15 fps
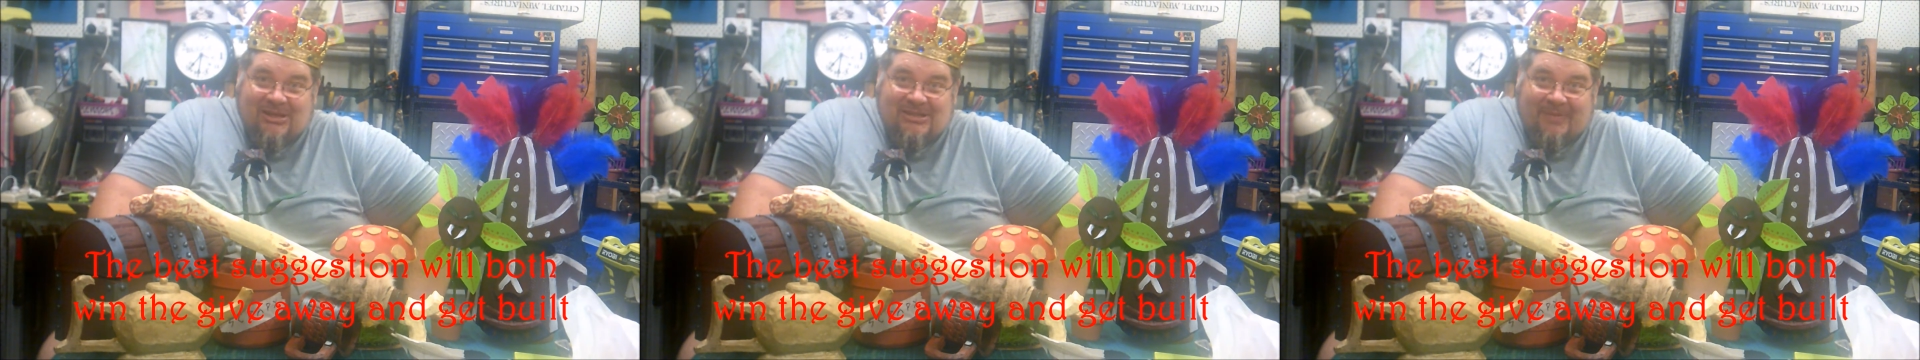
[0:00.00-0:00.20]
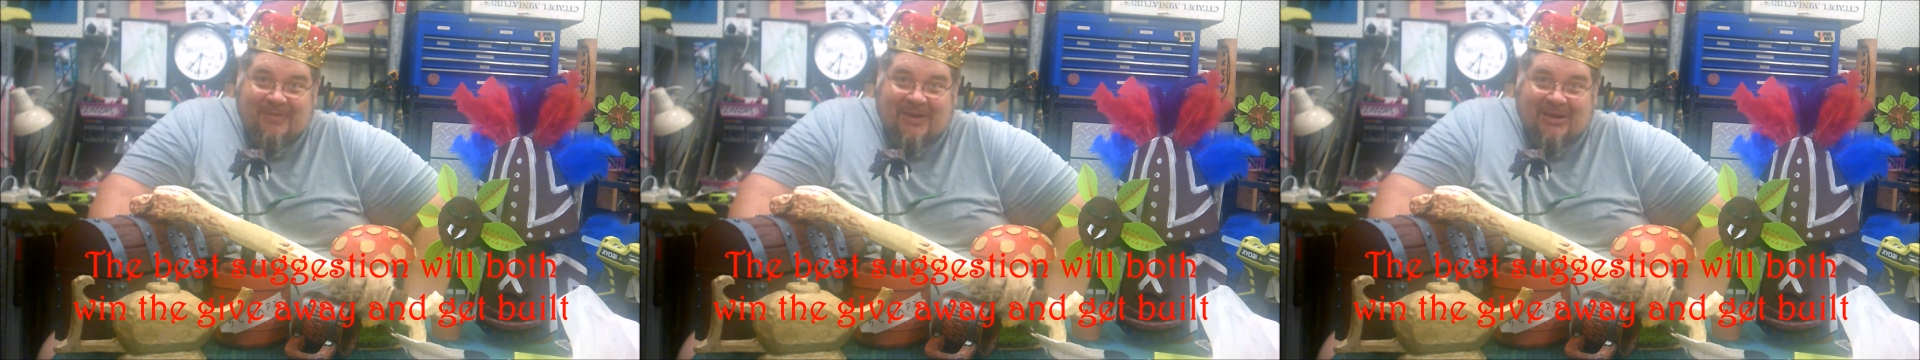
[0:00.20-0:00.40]

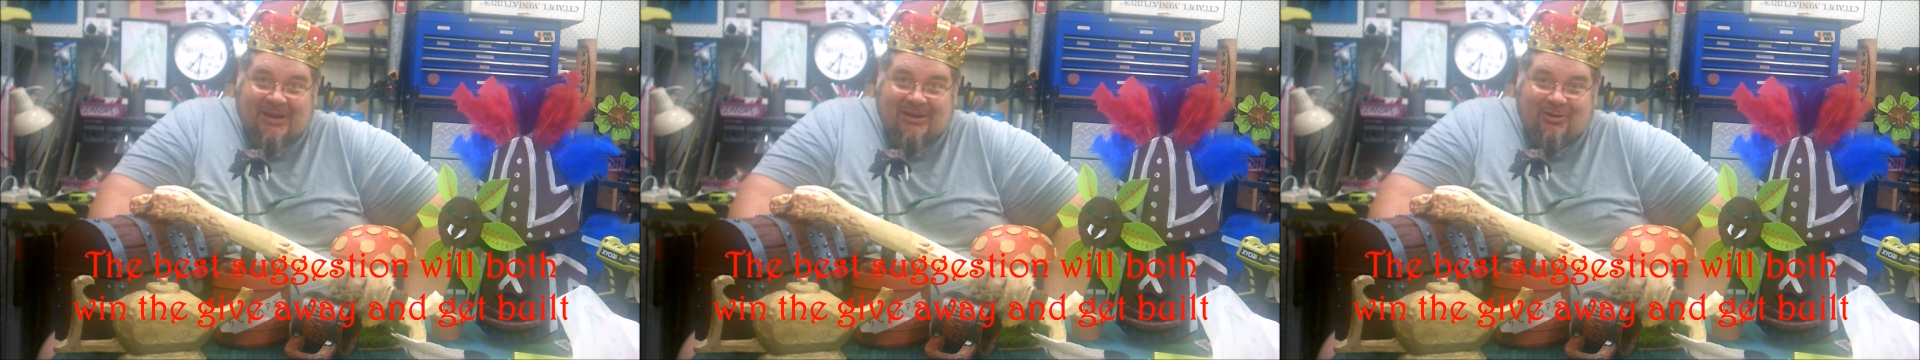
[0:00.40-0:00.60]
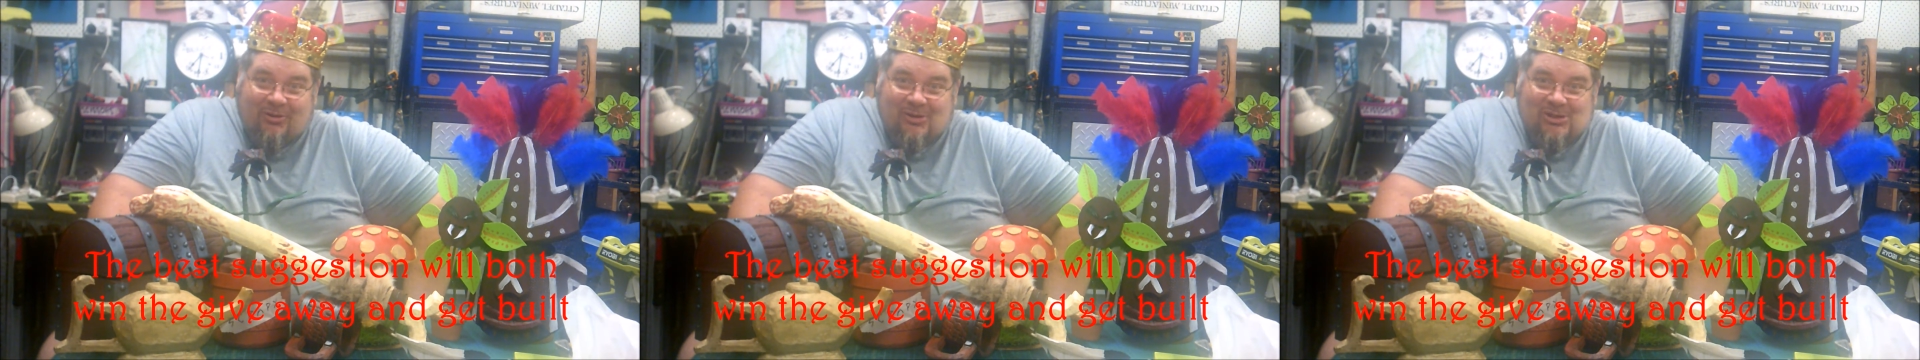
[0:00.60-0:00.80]
something
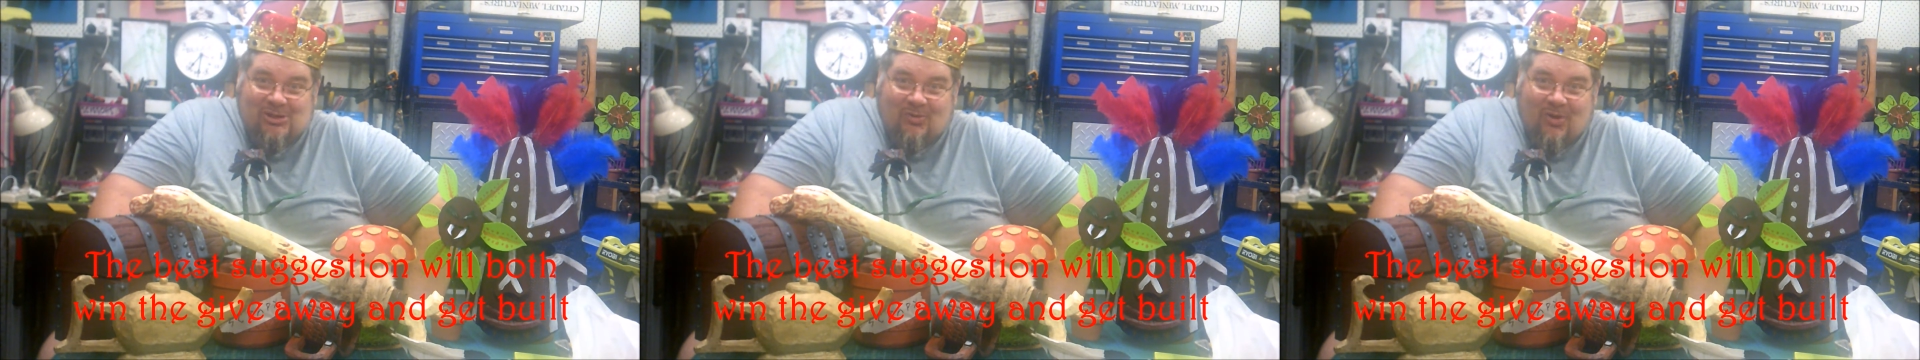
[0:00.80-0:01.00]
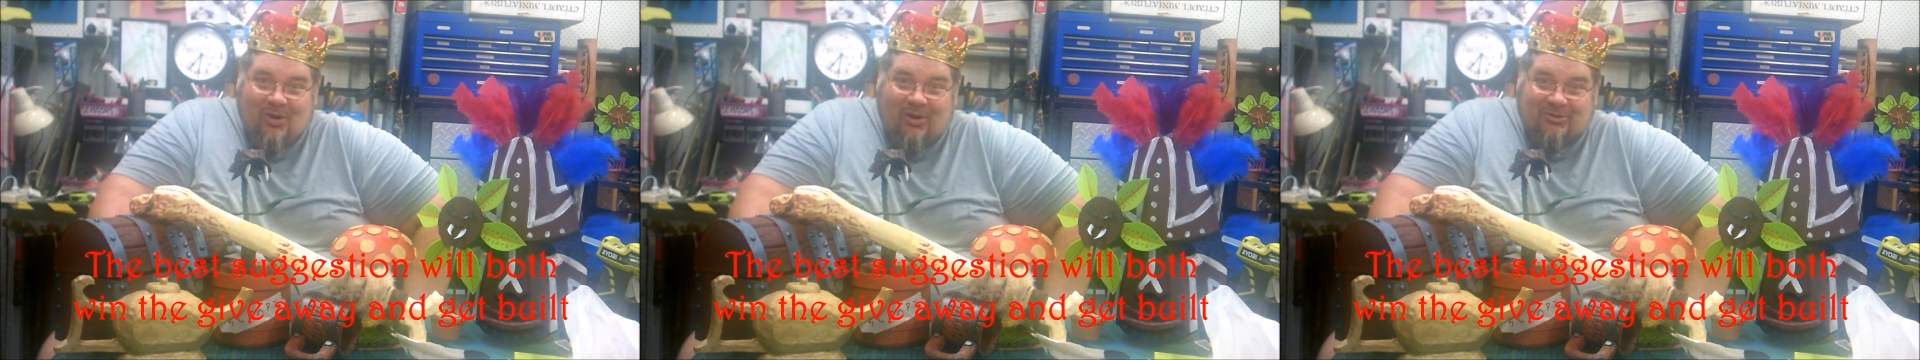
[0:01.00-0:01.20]
across the
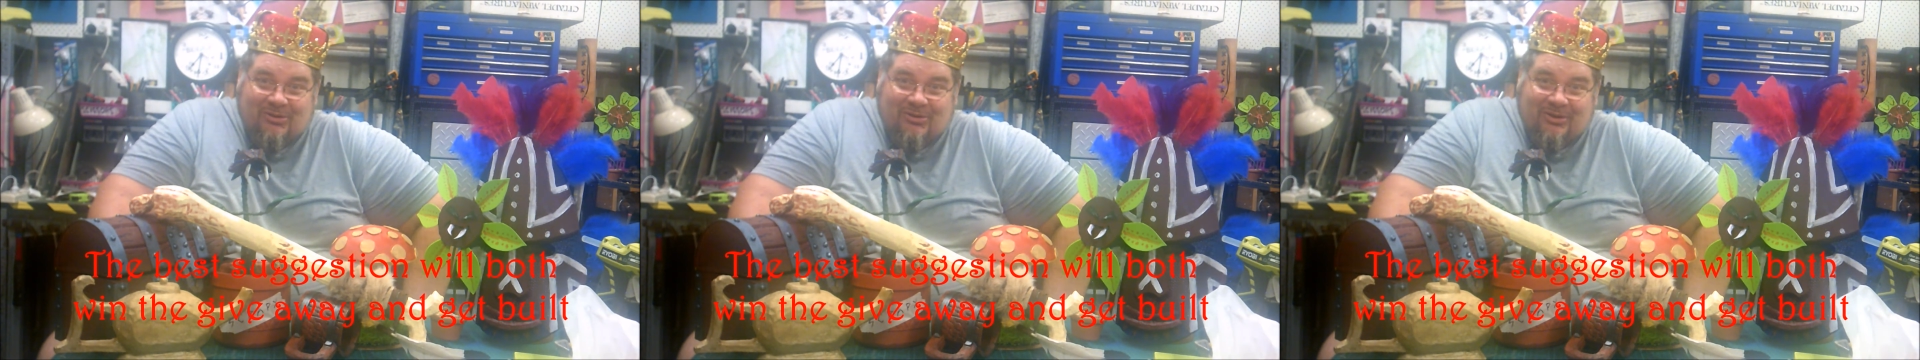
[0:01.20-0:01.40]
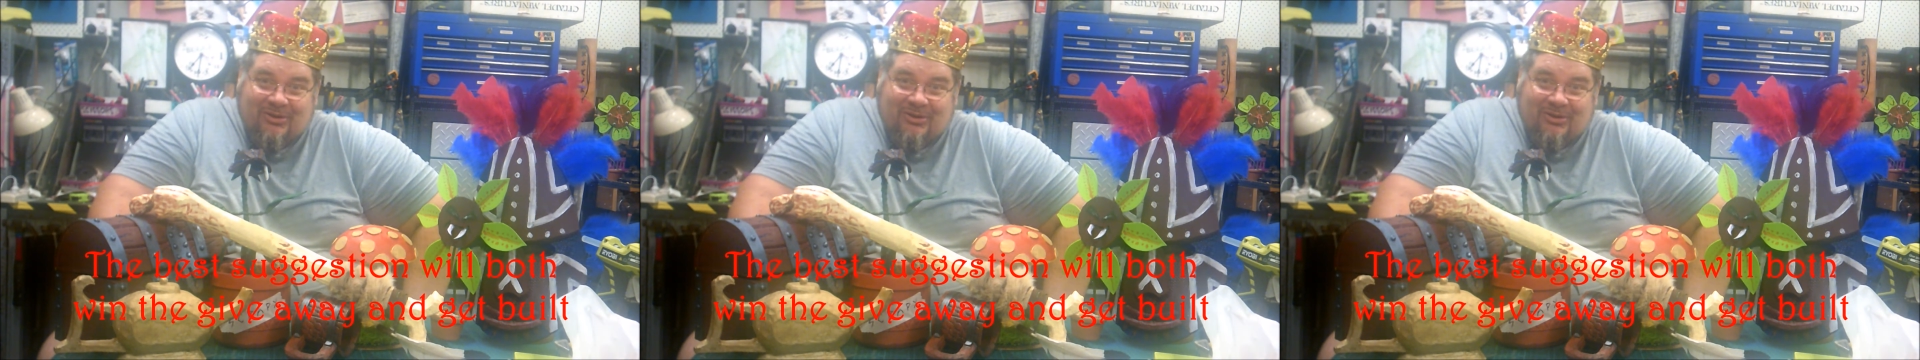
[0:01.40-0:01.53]
world.